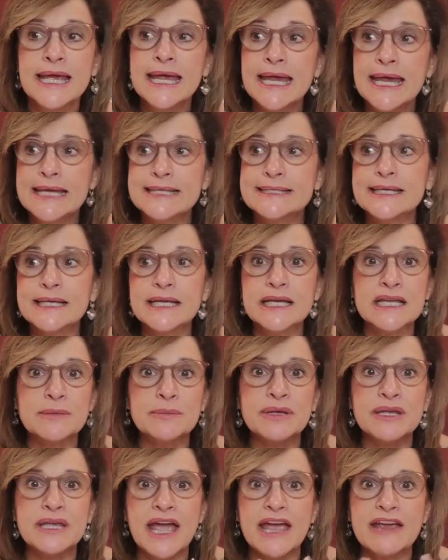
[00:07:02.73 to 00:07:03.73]
Is it going to
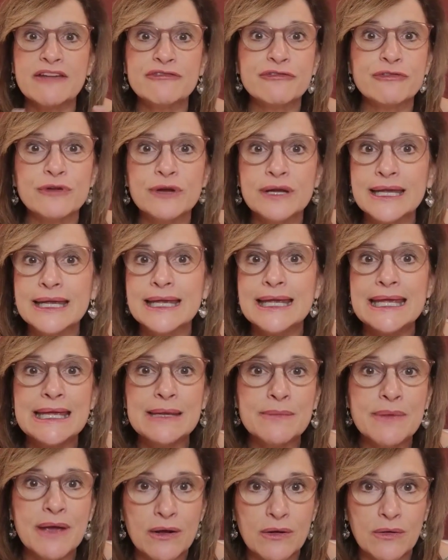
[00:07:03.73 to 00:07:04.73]
be a free
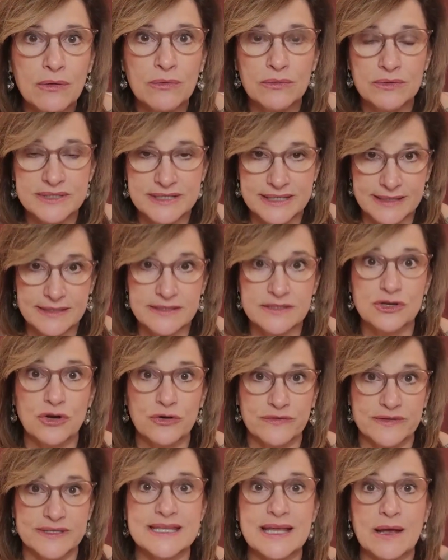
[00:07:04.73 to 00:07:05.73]
email
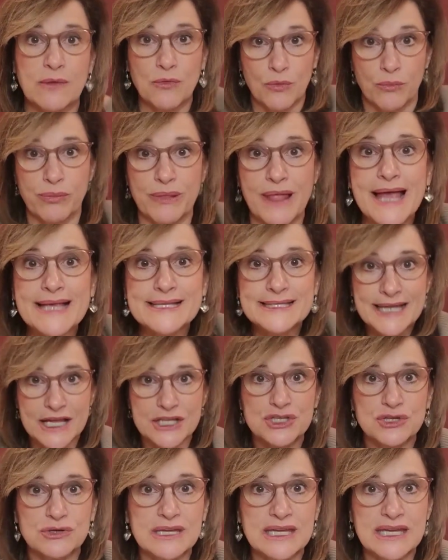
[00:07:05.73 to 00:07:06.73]
service that will blast
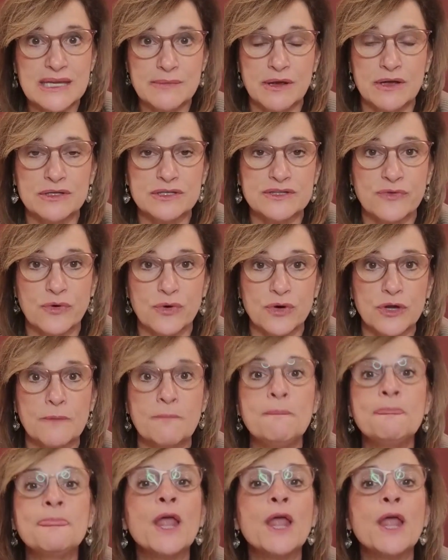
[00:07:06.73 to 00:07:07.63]
out your emails for you?